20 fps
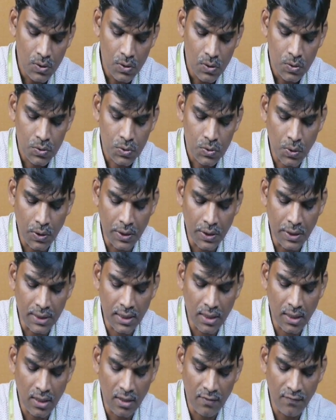So,
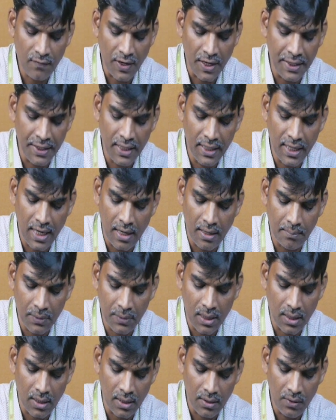integral of id
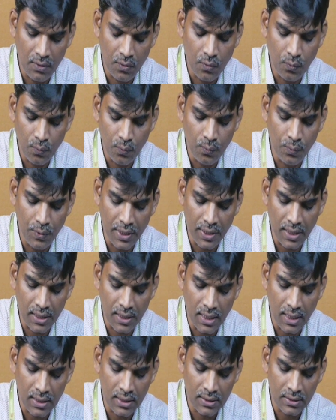lambda we are
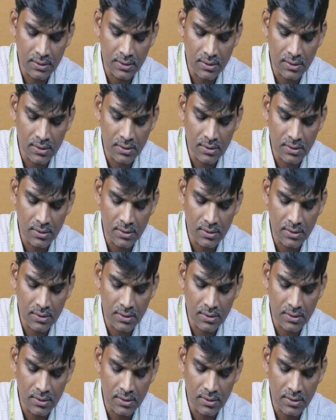getting